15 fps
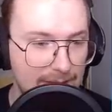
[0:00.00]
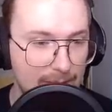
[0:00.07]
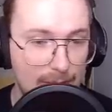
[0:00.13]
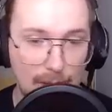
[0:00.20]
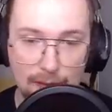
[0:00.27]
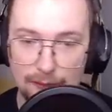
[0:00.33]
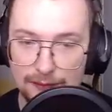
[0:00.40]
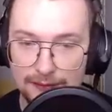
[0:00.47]

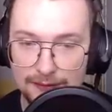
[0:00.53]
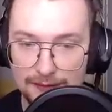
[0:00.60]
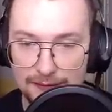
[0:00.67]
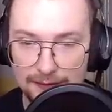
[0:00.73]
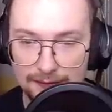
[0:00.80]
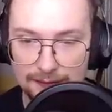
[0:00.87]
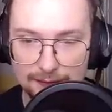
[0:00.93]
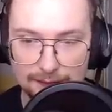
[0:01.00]
bow skin,
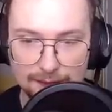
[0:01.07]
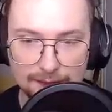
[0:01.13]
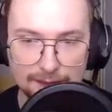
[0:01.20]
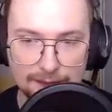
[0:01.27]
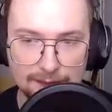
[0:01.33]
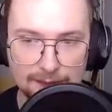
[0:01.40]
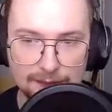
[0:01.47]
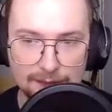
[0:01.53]

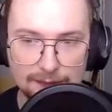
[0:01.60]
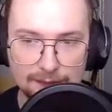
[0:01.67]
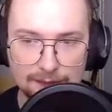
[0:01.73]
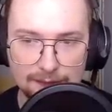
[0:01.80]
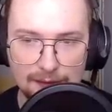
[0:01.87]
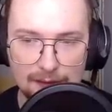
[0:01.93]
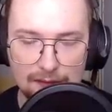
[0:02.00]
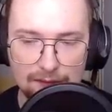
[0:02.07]

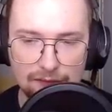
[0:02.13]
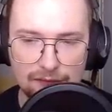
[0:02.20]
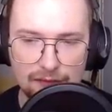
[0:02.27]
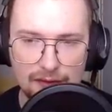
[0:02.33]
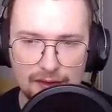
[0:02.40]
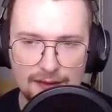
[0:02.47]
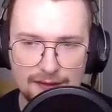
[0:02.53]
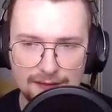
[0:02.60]

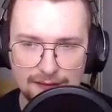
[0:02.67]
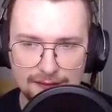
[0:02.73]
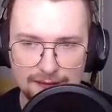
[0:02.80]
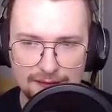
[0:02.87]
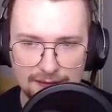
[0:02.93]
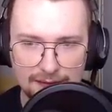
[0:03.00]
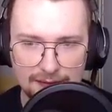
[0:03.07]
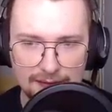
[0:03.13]
Horizon
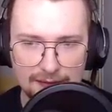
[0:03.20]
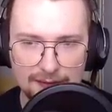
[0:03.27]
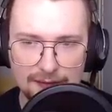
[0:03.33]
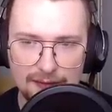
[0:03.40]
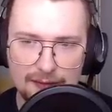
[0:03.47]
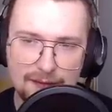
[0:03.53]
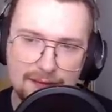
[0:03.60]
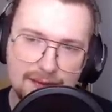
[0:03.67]
skin.
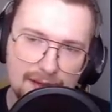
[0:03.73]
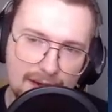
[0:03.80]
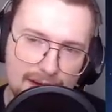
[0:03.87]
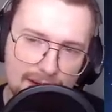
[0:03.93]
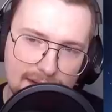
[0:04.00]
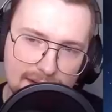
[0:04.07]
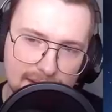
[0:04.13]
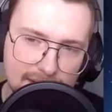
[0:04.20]

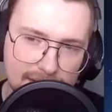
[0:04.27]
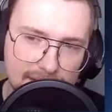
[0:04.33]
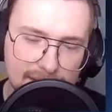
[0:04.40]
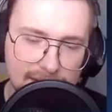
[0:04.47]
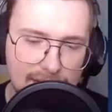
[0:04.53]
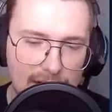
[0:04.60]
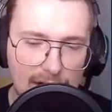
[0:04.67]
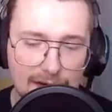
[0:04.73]
Okay.
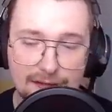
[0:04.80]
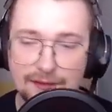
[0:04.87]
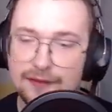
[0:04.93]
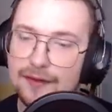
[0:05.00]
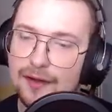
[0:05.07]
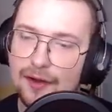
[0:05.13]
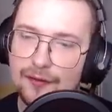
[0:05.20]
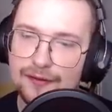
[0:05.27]
I
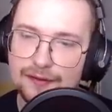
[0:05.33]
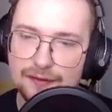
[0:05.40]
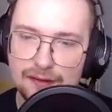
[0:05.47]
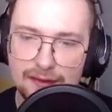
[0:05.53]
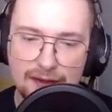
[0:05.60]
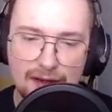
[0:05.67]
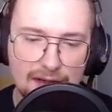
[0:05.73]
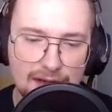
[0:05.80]
honestly, I